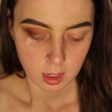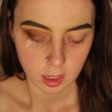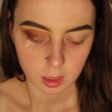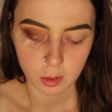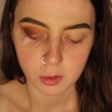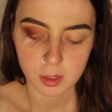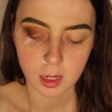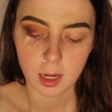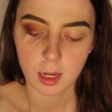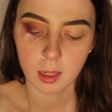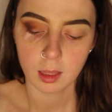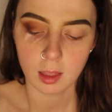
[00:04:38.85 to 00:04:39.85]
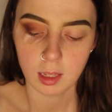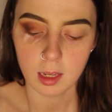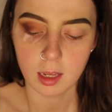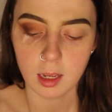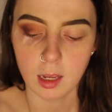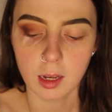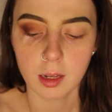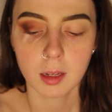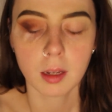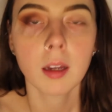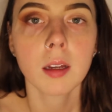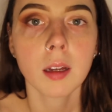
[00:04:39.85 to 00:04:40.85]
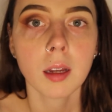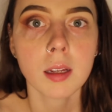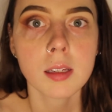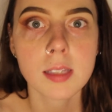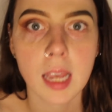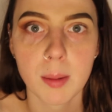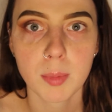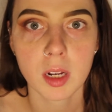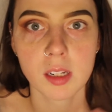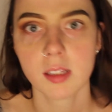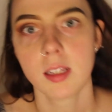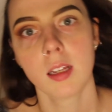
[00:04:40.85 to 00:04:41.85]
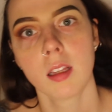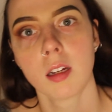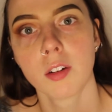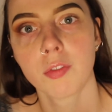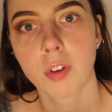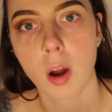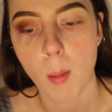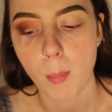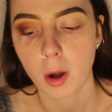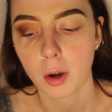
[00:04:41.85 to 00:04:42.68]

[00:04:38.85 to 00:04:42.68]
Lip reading: And using the same concealer from